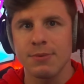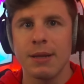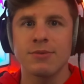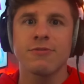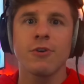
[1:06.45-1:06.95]
My
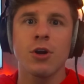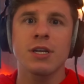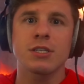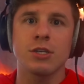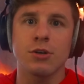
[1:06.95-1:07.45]
name's
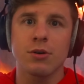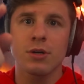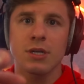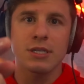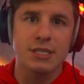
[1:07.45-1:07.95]
Furnace,
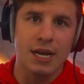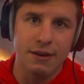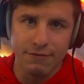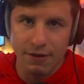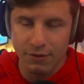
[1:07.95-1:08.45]
your
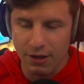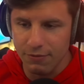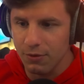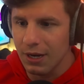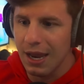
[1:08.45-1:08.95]
second favorite F
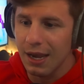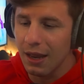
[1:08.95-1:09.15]
word and